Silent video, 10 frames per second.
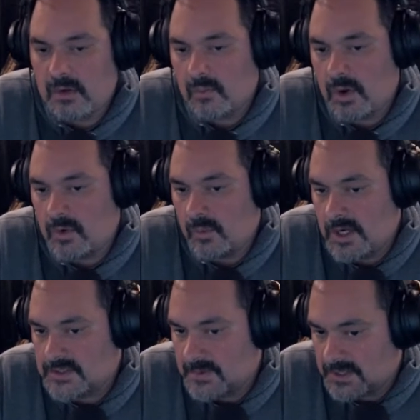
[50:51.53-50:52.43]
what it
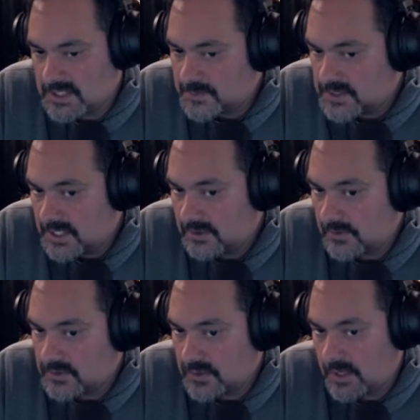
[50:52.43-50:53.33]
was, but this
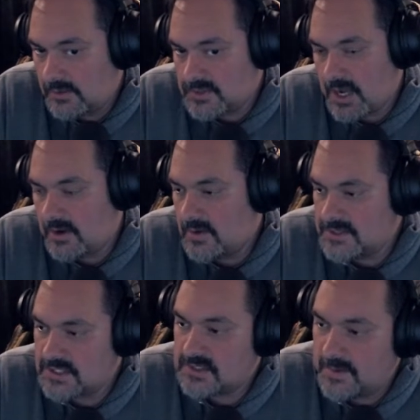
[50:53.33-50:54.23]
particular trailer tire is
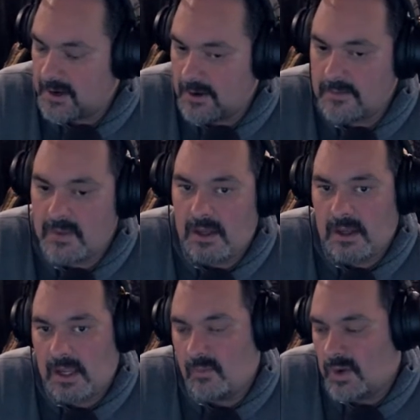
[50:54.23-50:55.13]
a spare.
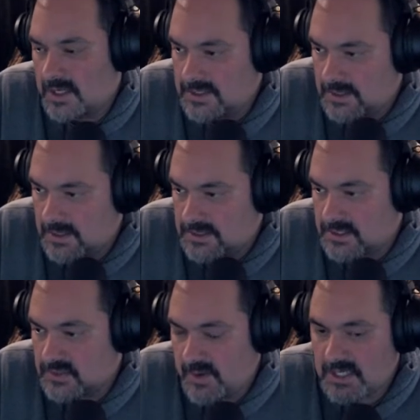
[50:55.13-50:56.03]
And when I did this
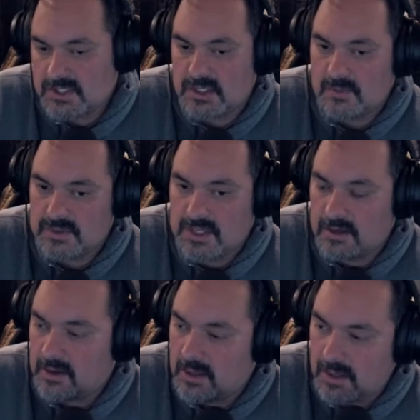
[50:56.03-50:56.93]
inspection, it was
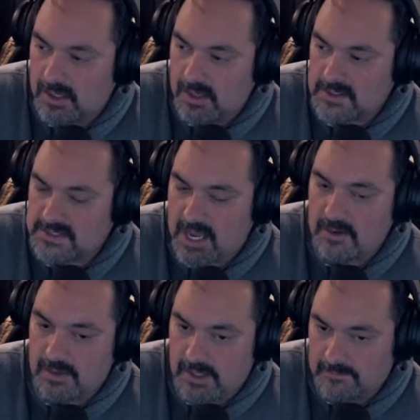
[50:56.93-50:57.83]
done on a uh,
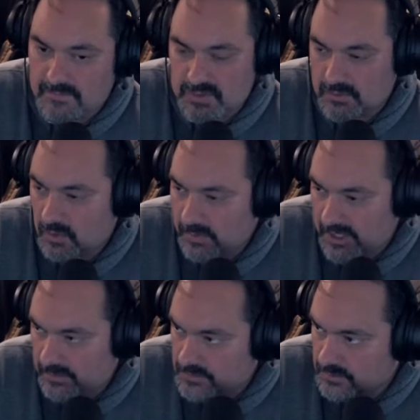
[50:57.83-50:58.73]
Saturday, so
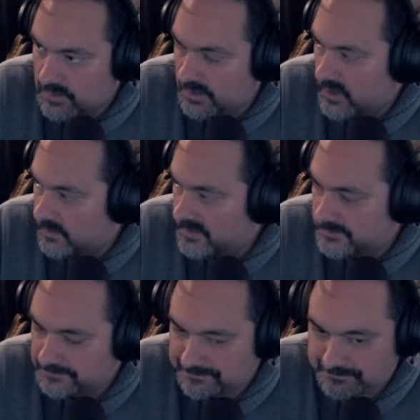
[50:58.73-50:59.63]
nobody was really open.
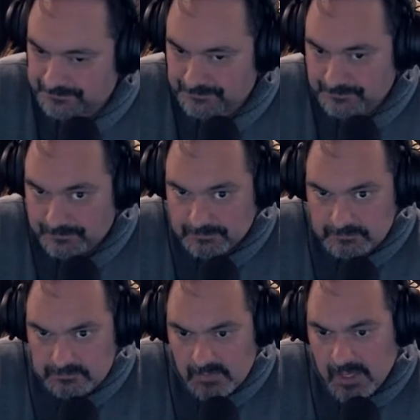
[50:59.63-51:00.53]

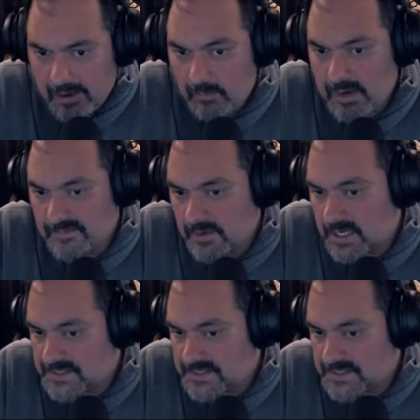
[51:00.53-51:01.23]
However, it